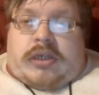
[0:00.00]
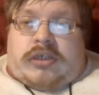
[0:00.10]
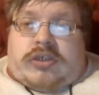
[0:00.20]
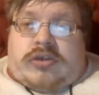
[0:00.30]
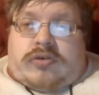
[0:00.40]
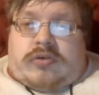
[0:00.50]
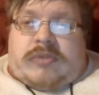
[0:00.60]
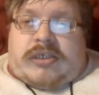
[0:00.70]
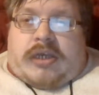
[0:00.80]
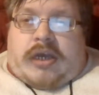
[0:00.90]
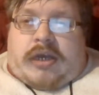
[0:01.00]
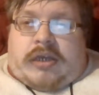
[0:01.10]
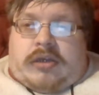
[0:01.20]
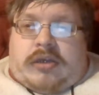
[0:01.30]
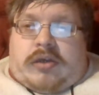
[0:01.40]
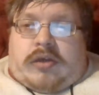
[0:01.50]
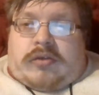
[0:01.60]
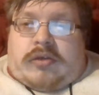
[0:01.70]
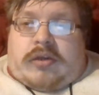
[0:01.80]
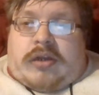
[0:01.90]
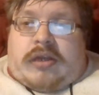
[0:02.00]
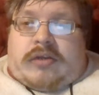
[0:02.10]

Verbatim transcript: You shall bind them for a sign on your hand,